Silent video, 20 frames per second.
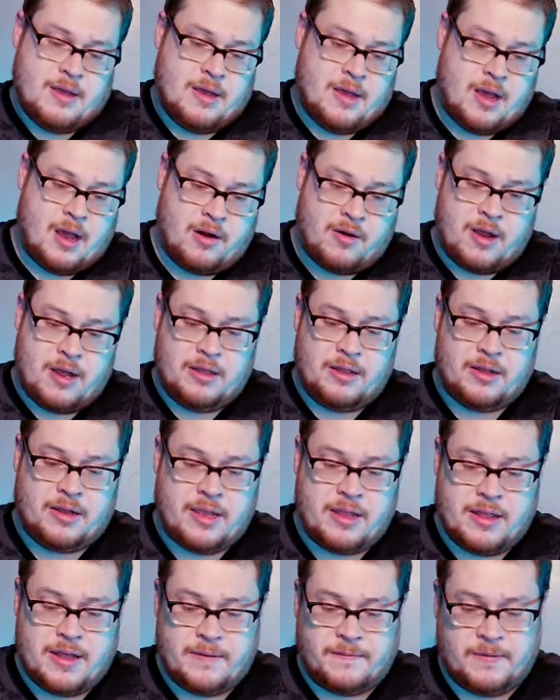All right,
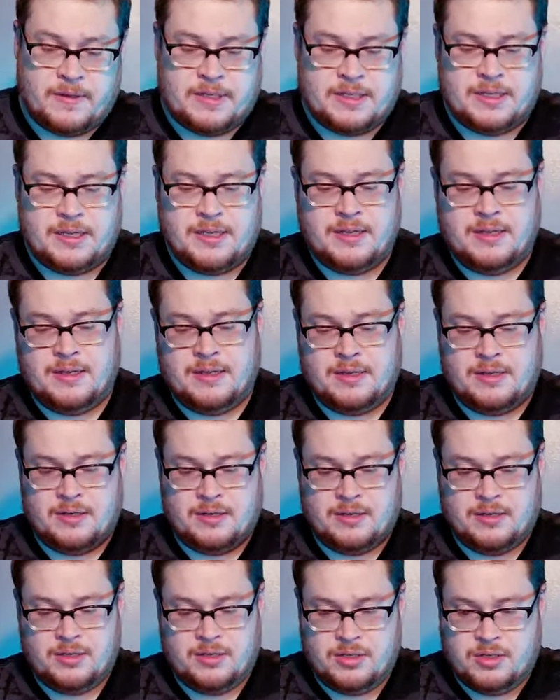Lucky
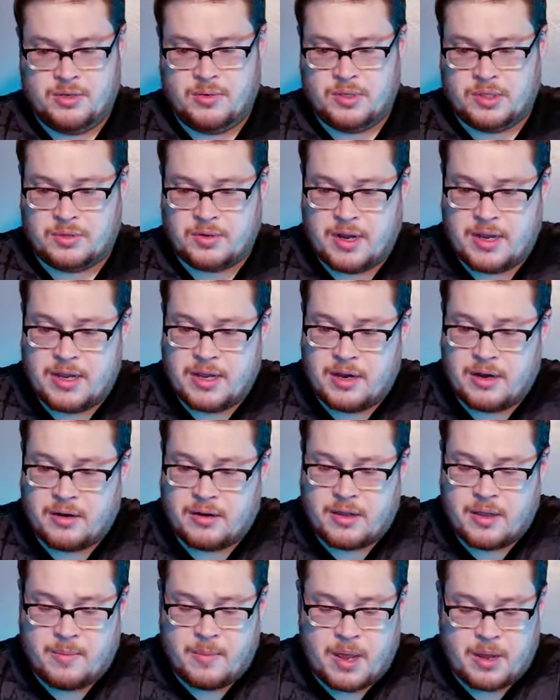Left, do us right here.
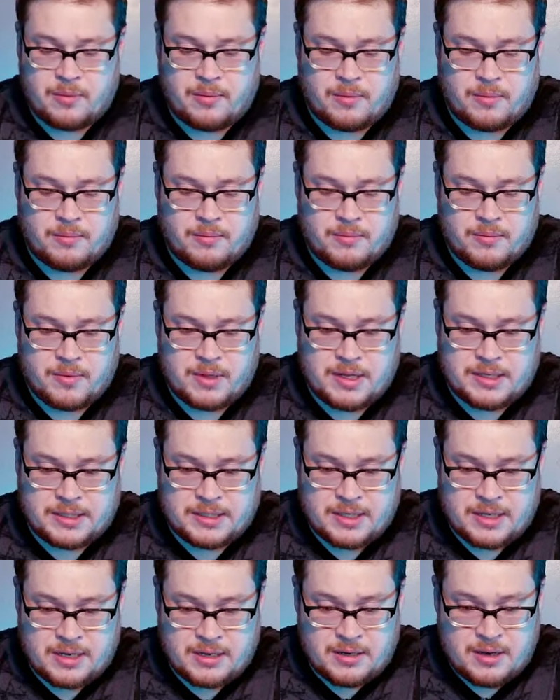Come on, let's
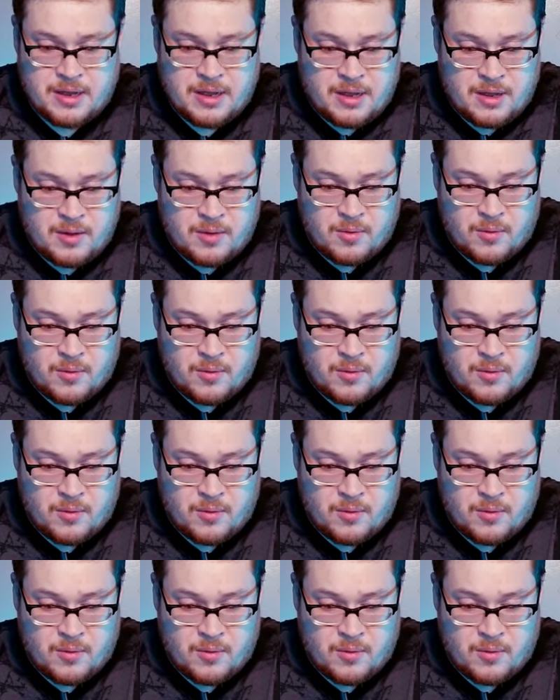see it.